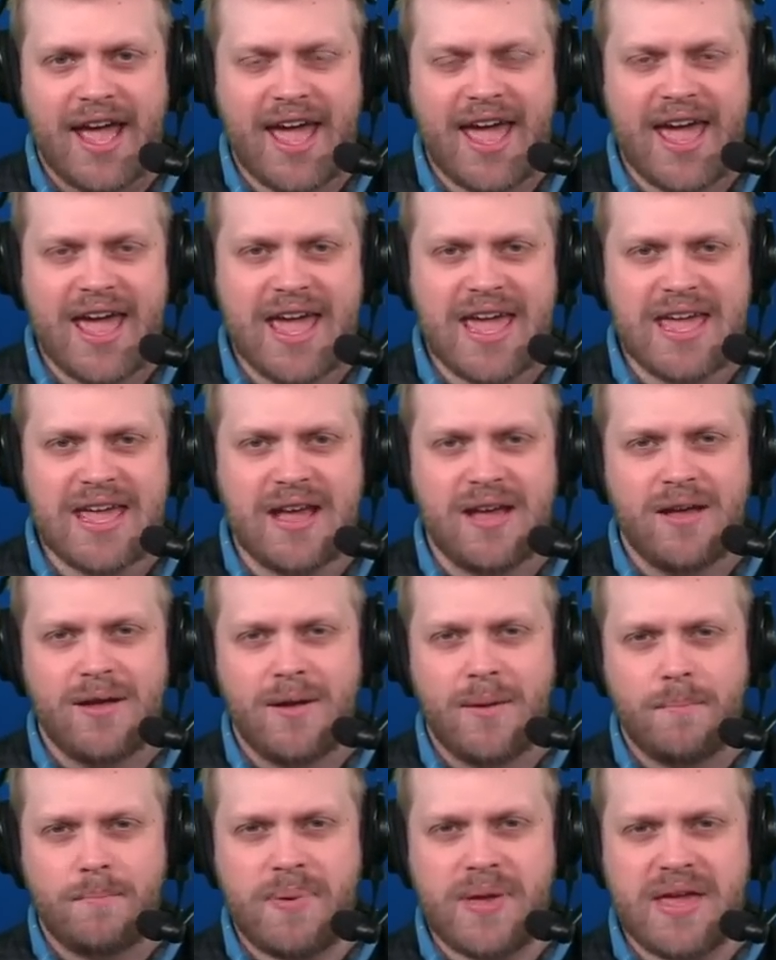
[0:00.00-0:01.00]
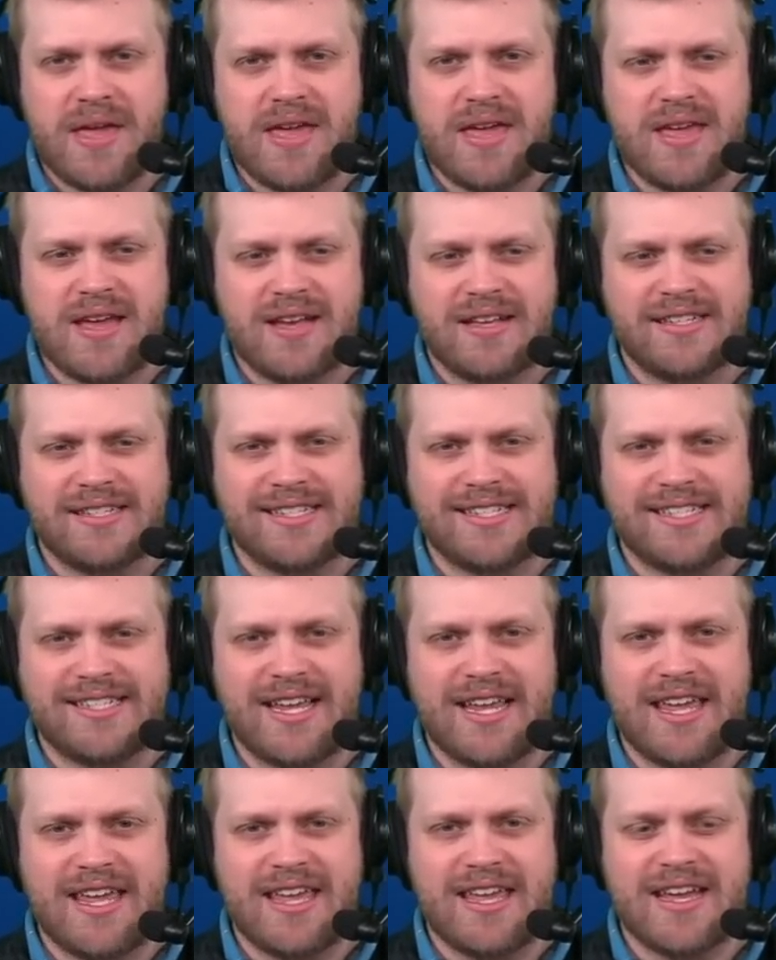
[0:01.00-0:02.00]
A B,
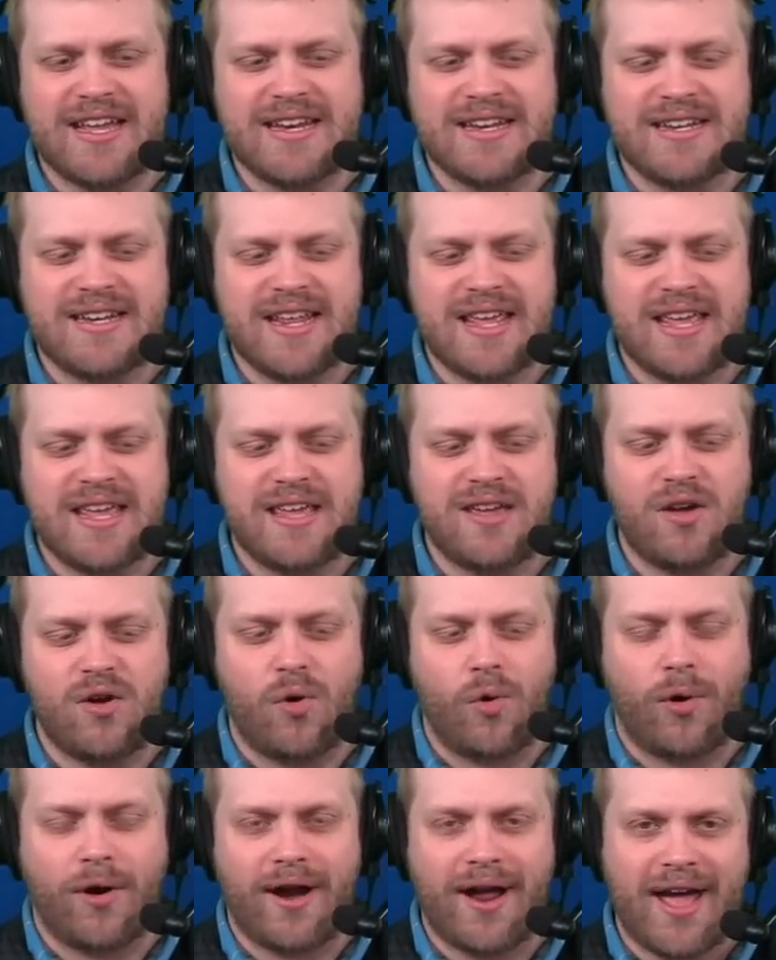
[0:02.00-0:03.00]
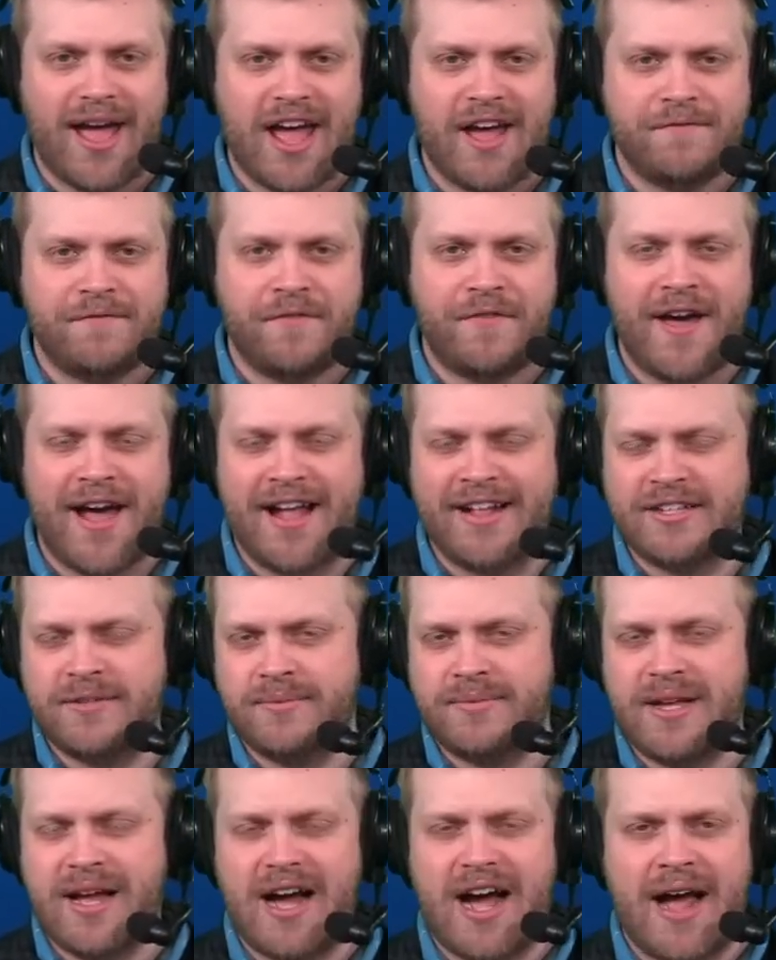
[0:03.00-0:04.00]
C, D, or F. You've had
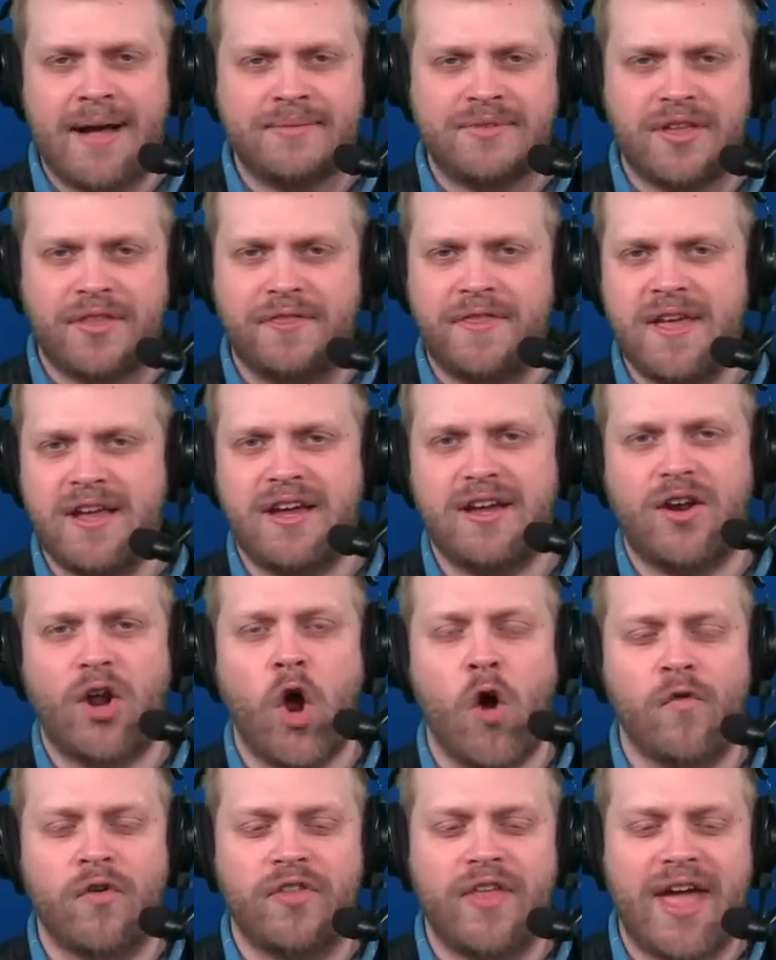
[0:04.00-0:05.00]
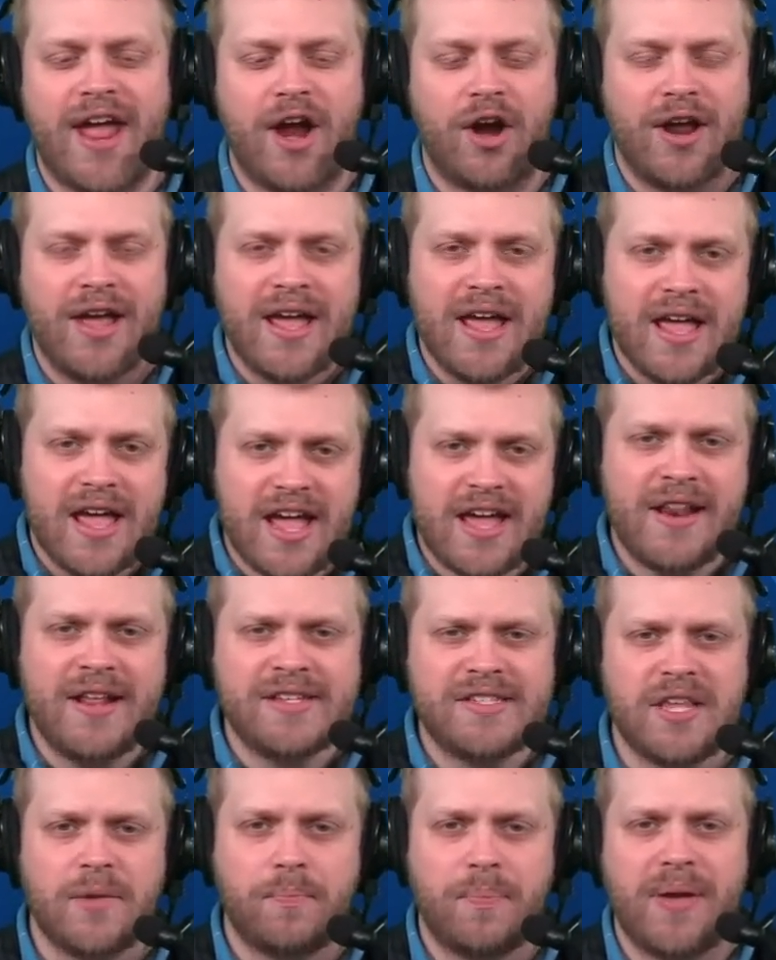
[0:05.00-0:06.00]
some time to think it over there. It
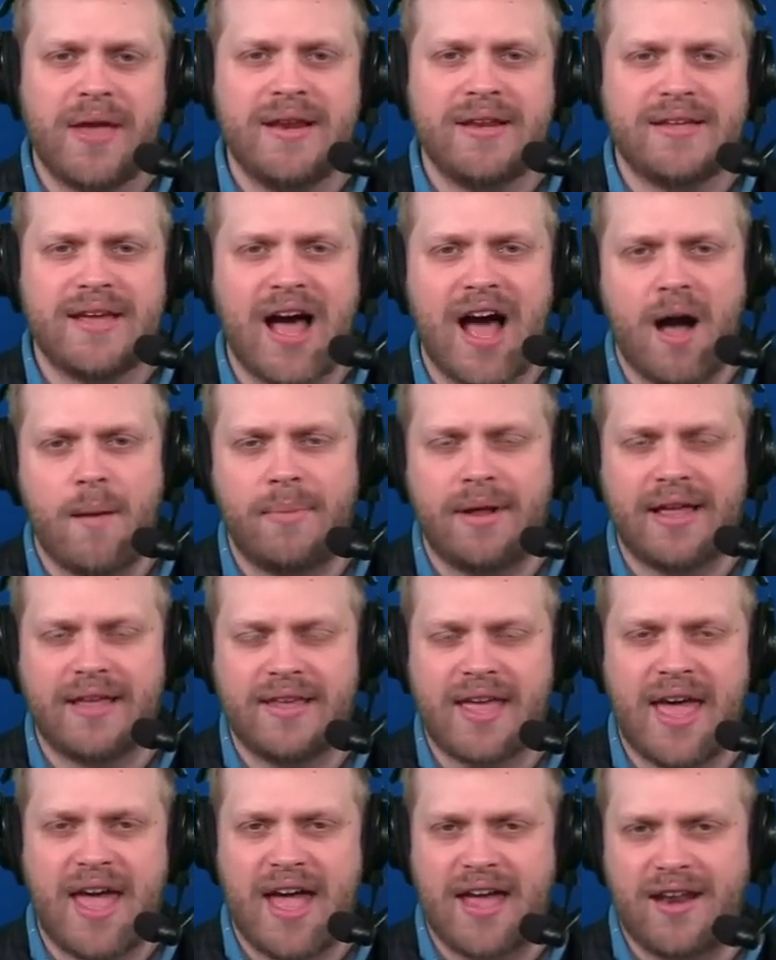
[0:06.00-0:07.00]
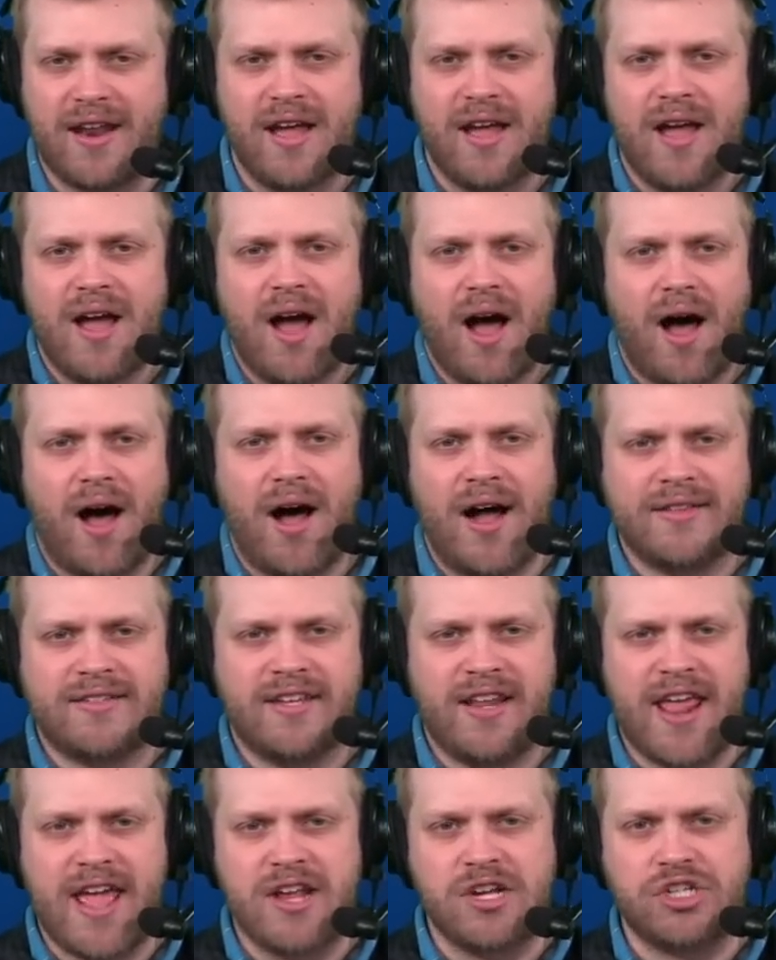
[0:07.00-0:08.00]
is the pin comment again on
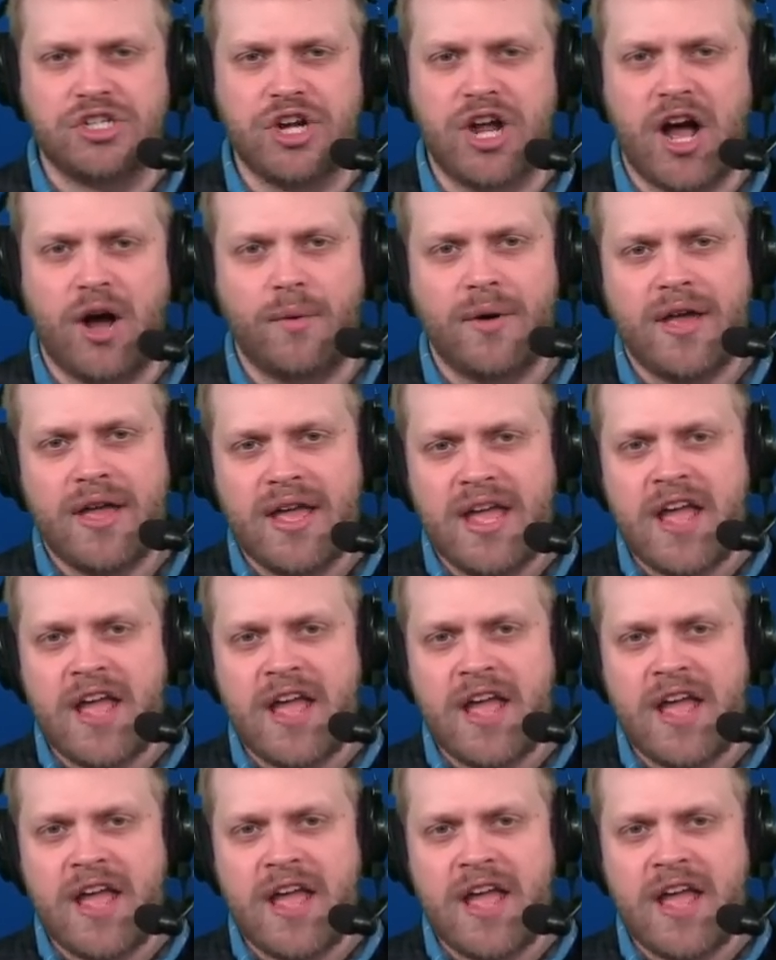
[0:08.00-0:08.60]
today's show.